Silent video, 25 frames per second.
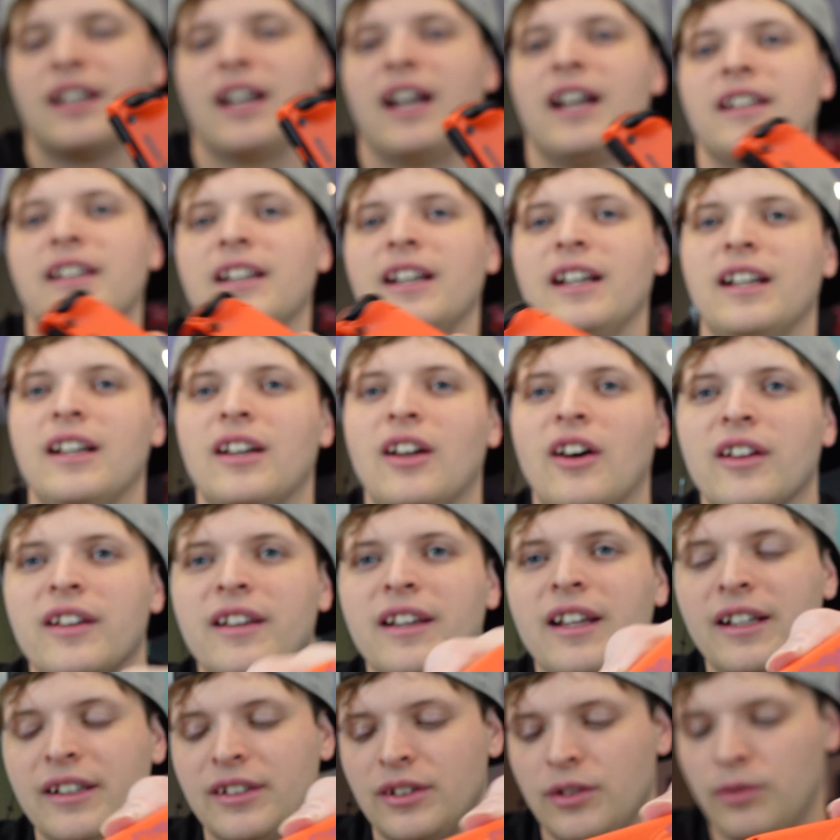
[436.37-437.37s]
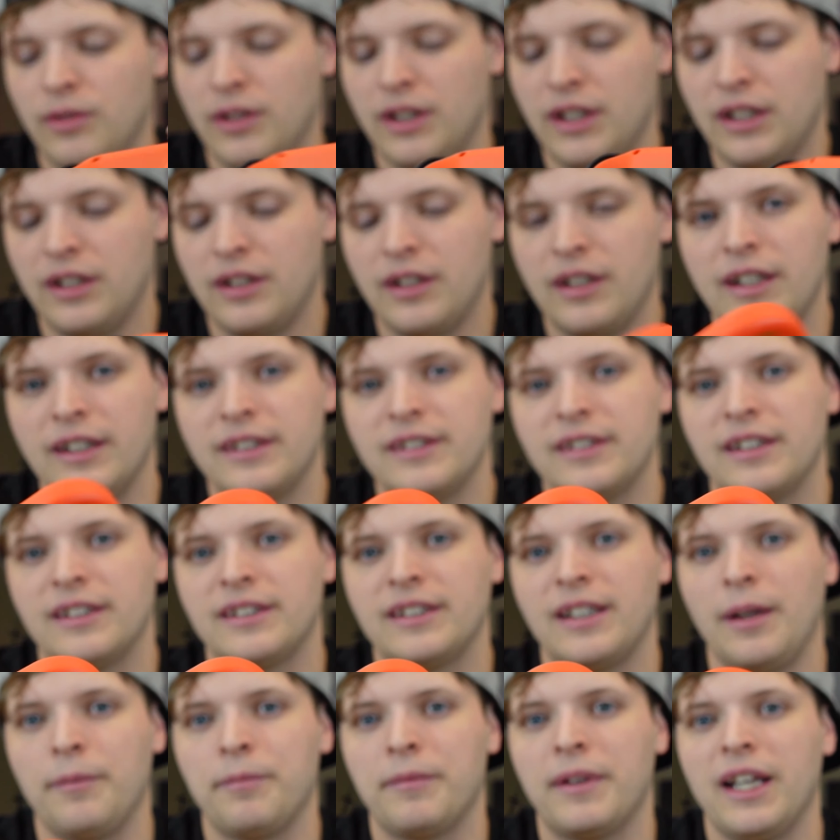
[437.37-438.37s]
and then on this one, it's the
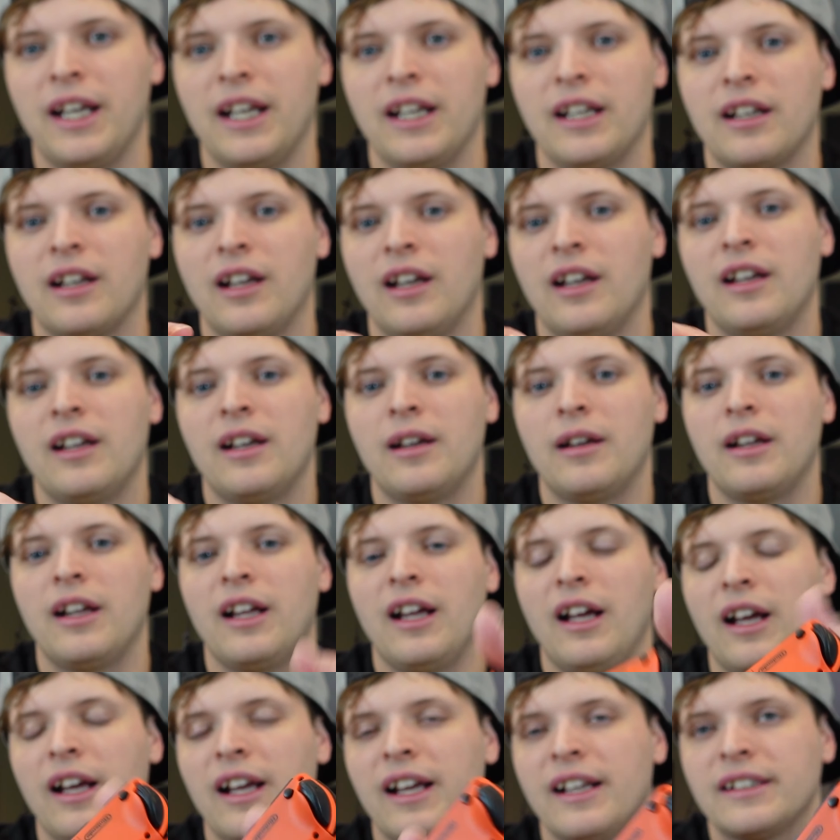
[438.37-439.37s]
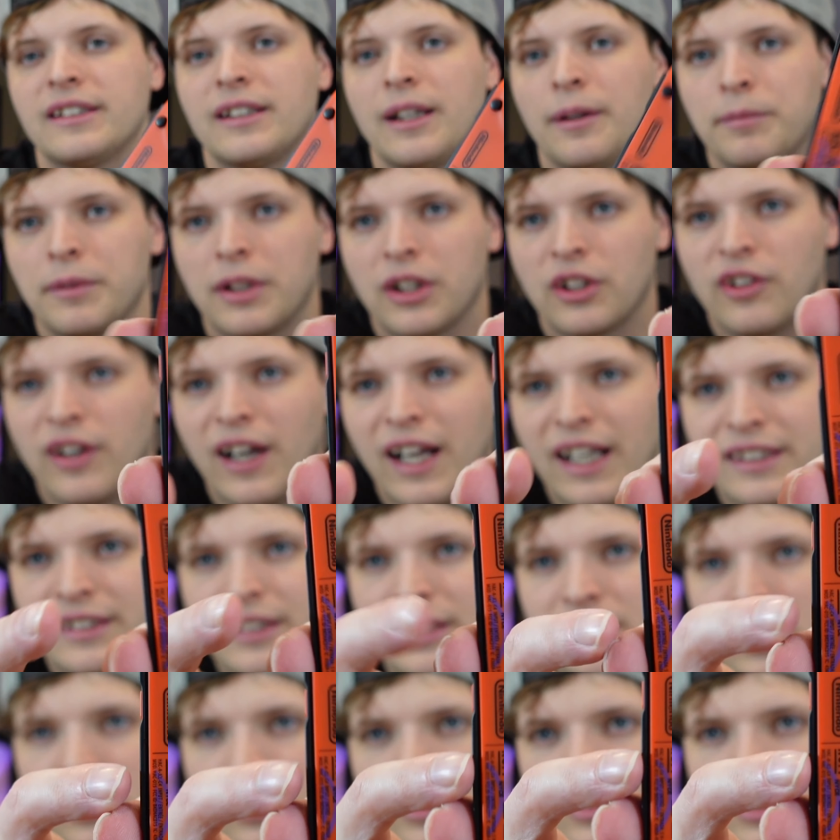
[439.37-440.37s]
same thing, except the grass
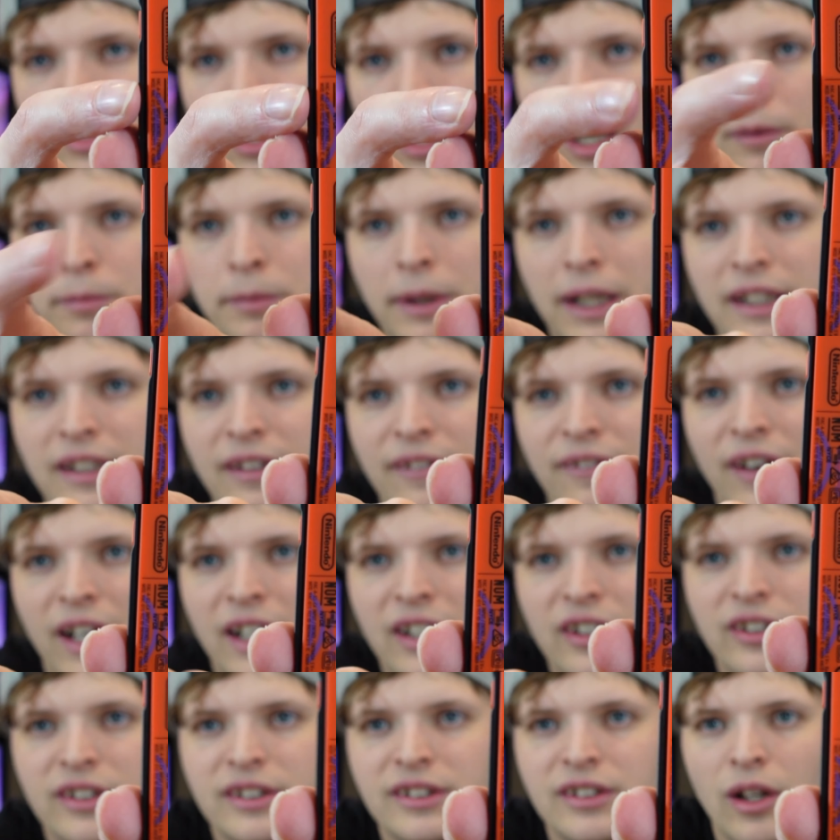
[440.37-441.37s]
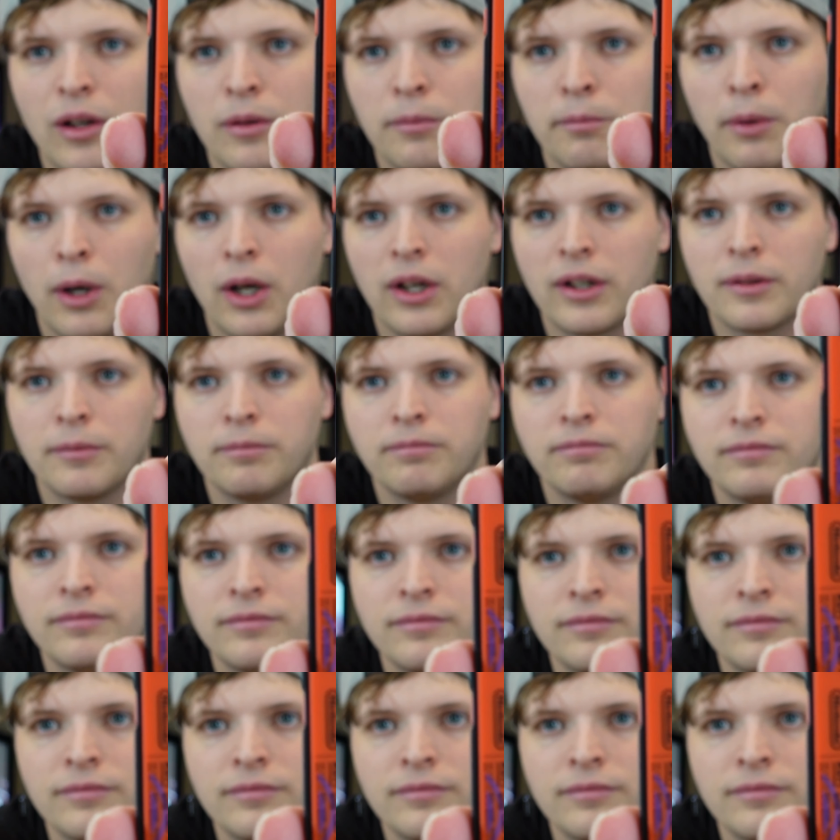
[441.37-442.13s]
is on top and the fire is on bottom.